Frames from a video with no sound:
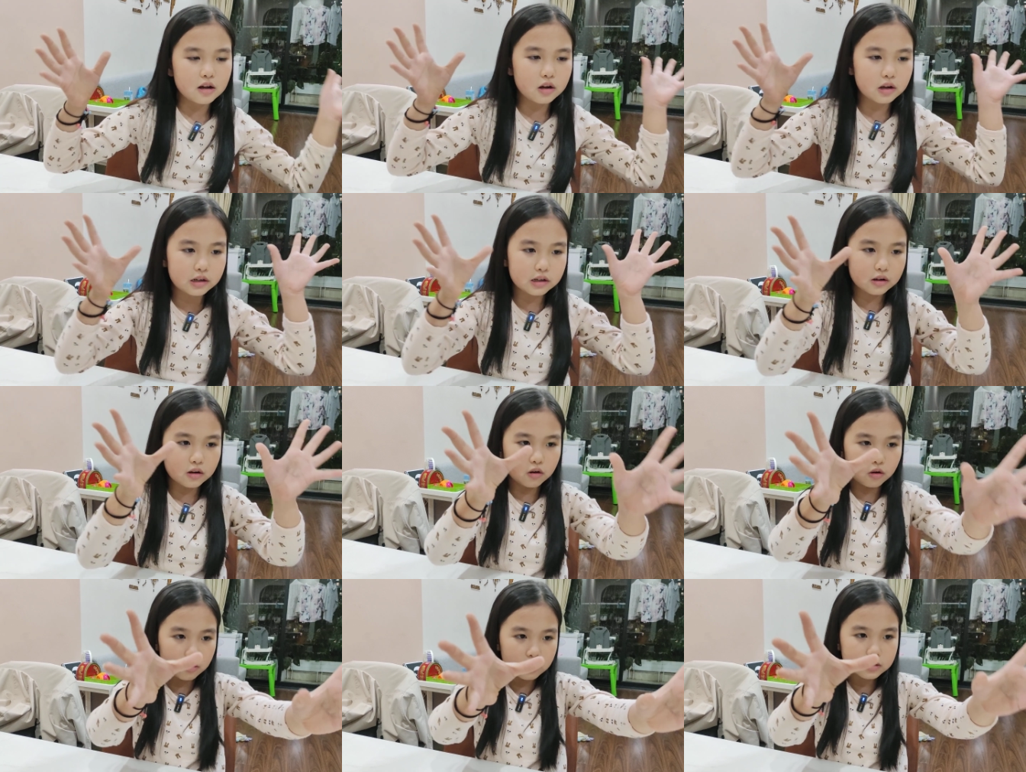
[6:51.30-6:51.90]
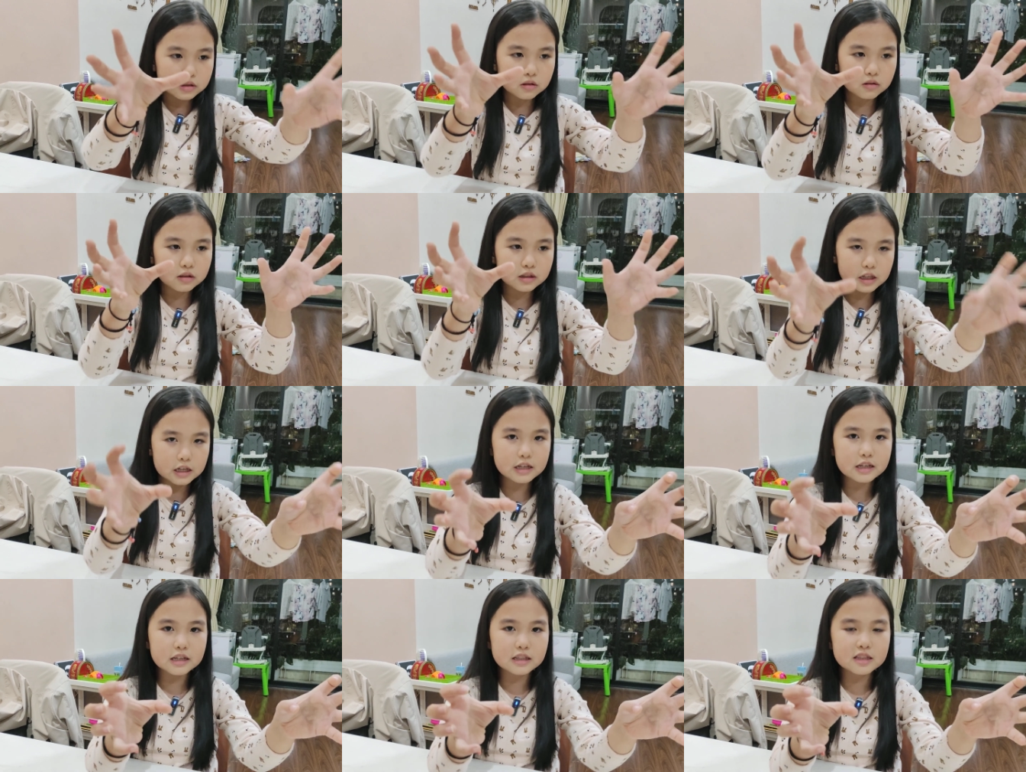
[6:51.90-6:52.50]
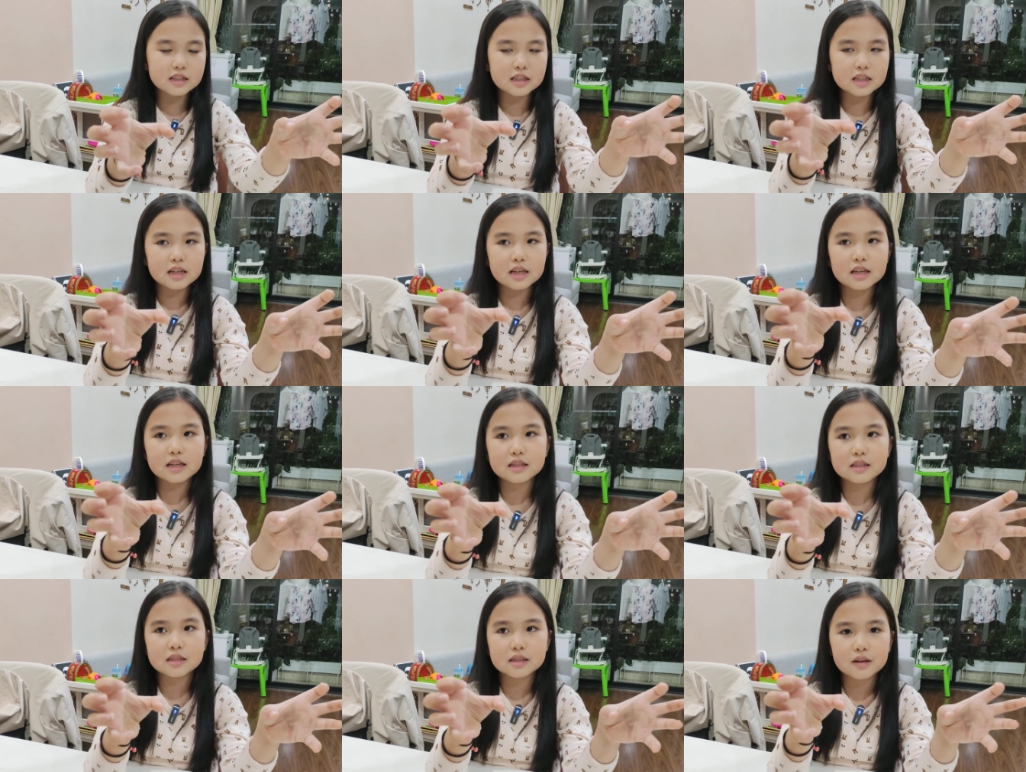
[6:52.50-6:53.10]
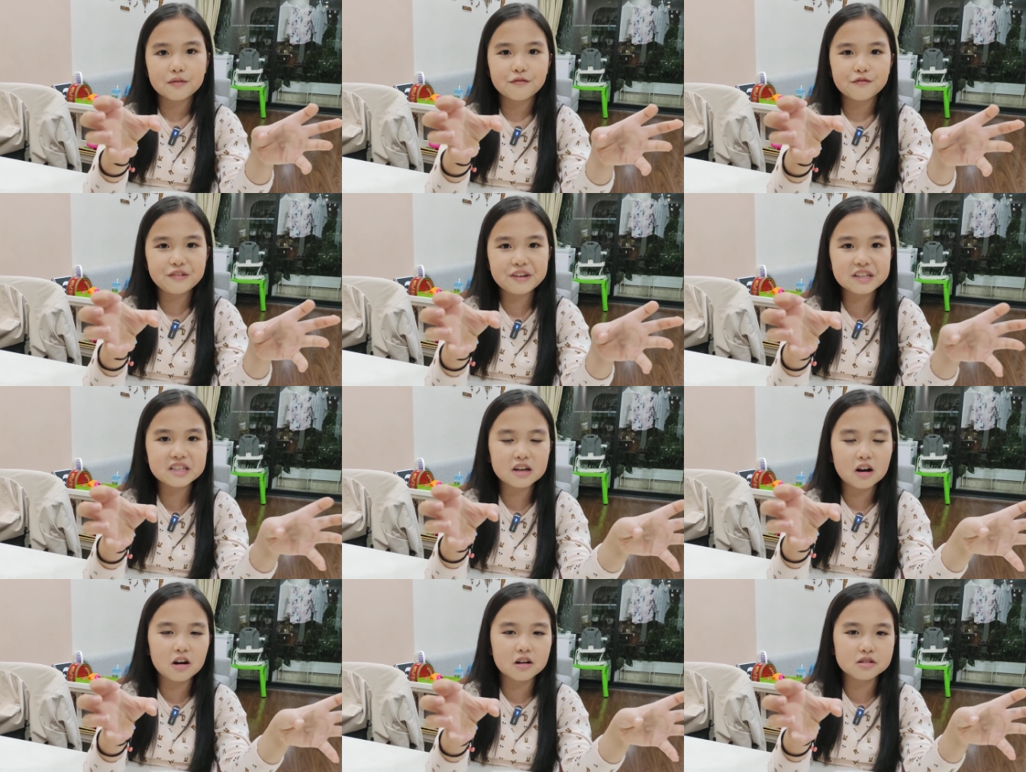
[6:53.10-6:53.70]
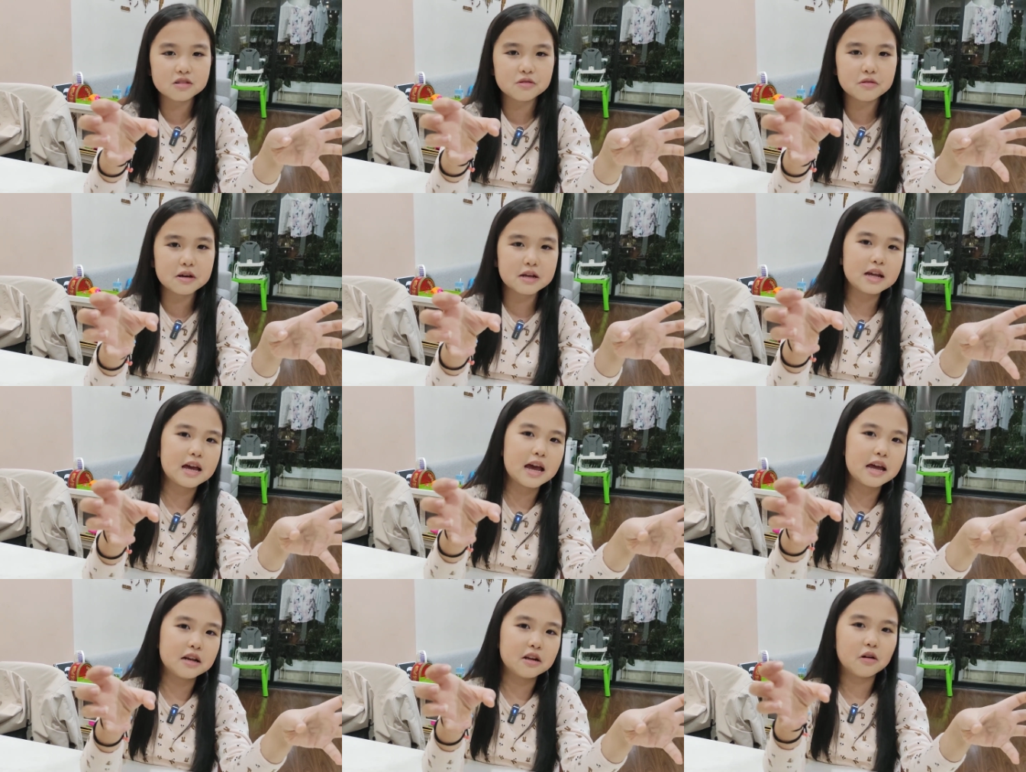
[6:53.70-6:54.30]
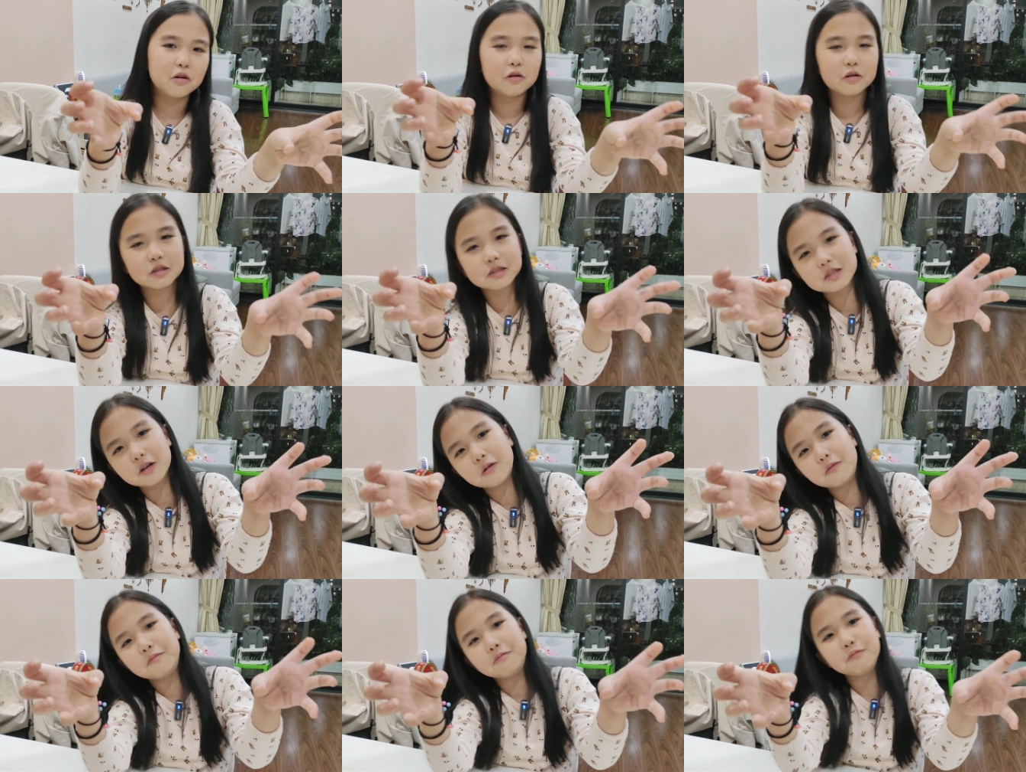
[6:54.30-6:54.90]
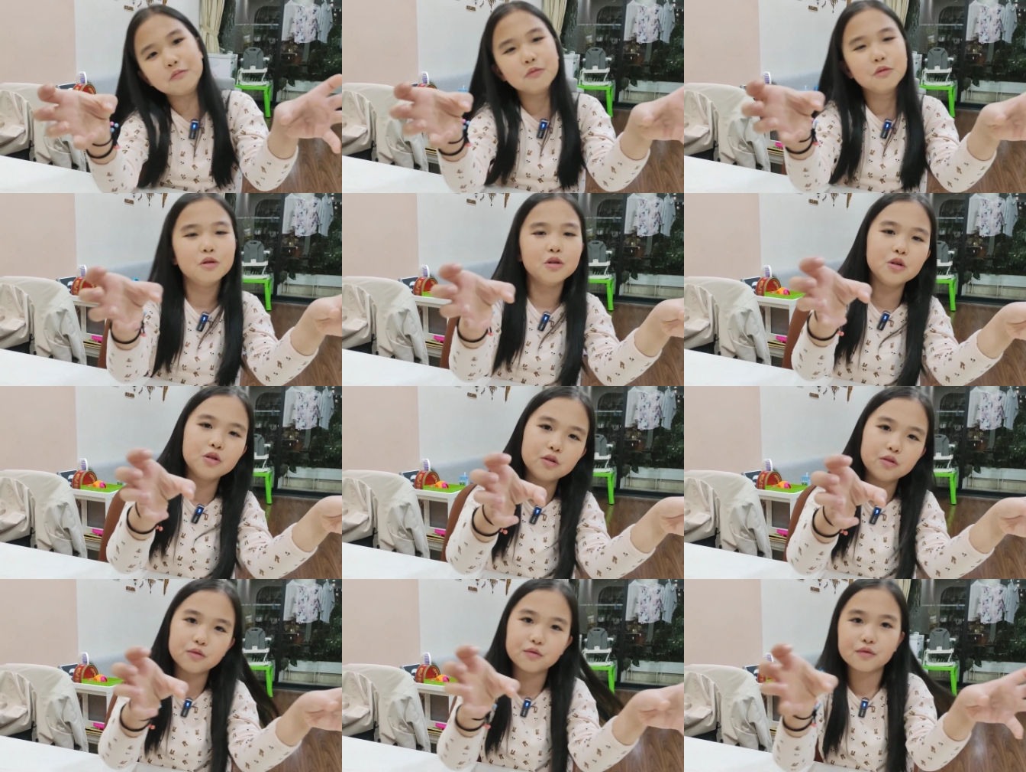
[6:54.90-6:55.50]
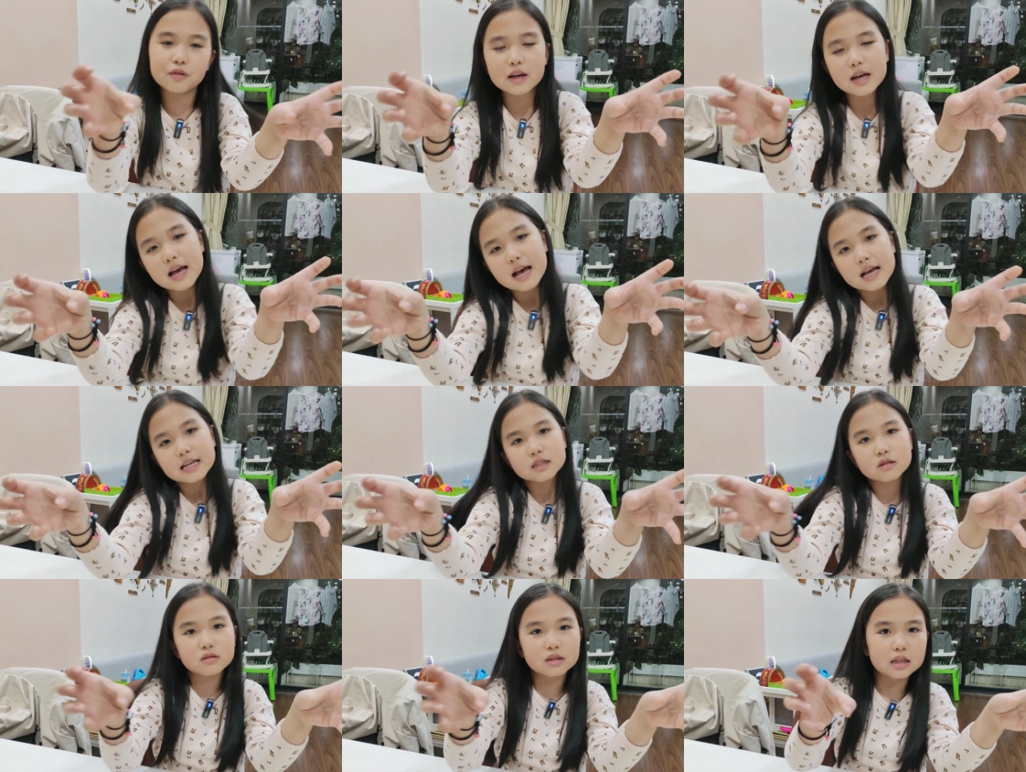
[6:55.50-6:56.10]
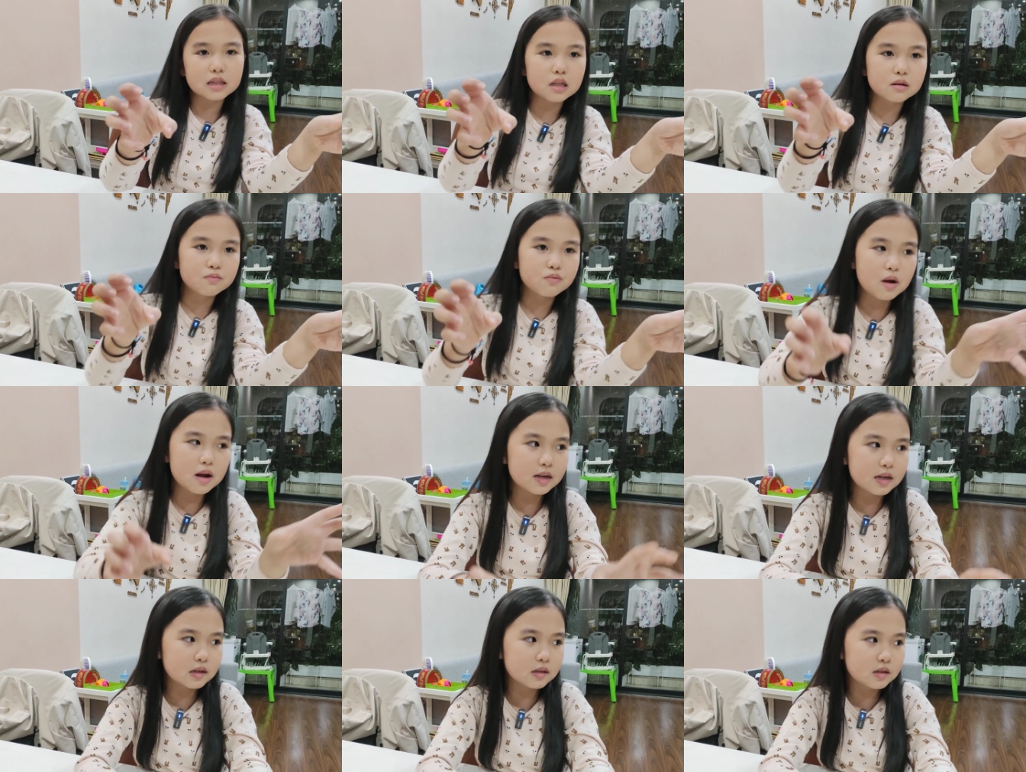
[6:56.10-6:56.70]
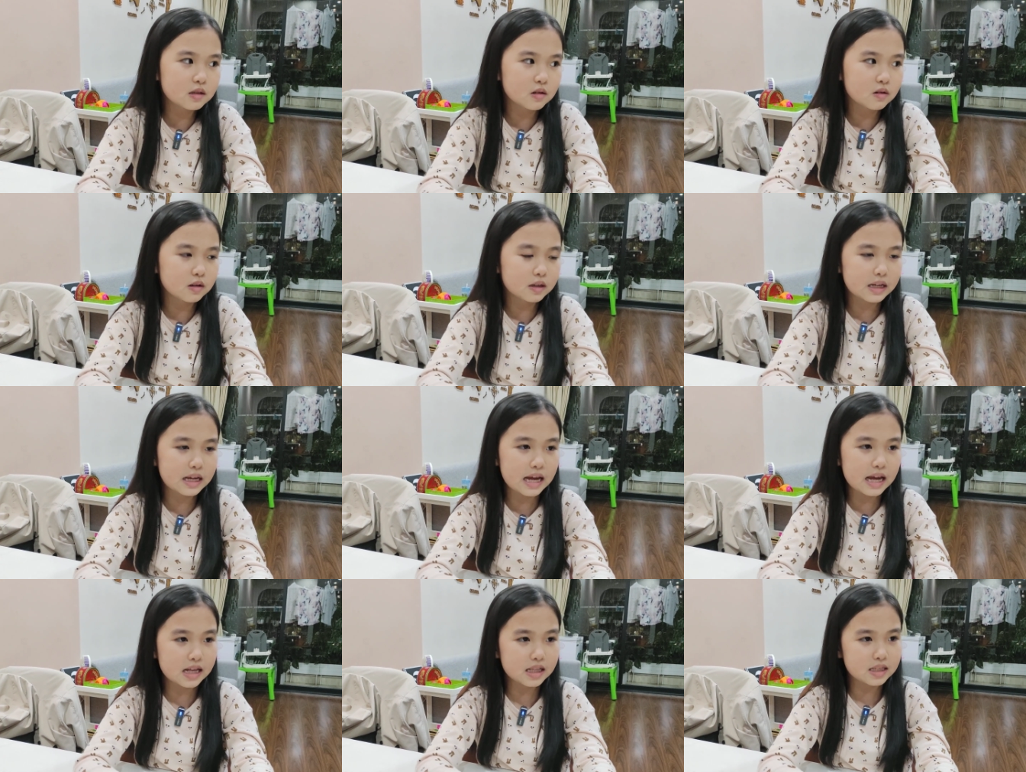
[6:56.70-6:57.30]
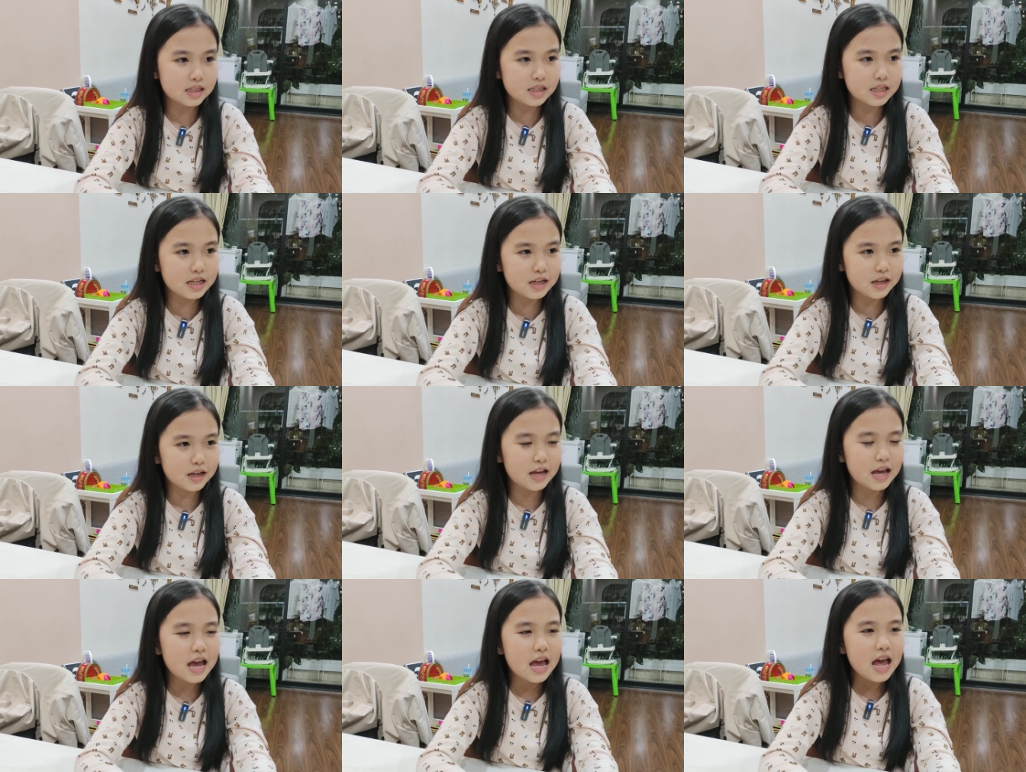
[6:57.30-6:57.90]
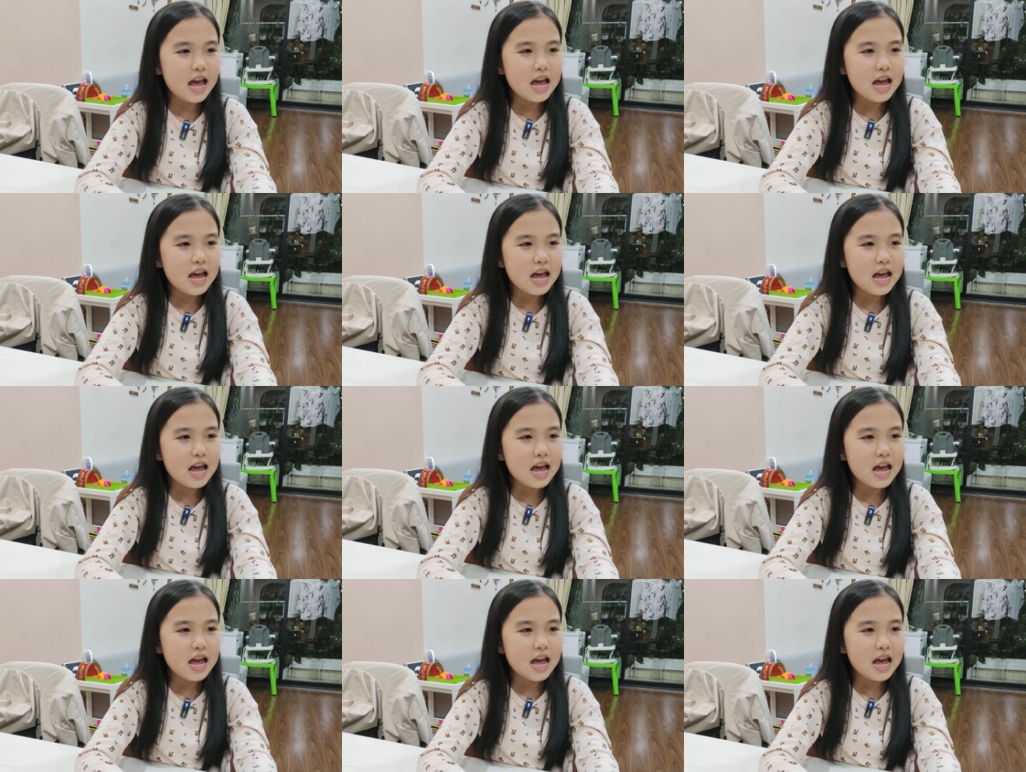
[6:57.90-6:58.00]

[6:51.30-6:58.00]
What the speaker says: It also clinked its feet onto it and also move so that the predator can't see.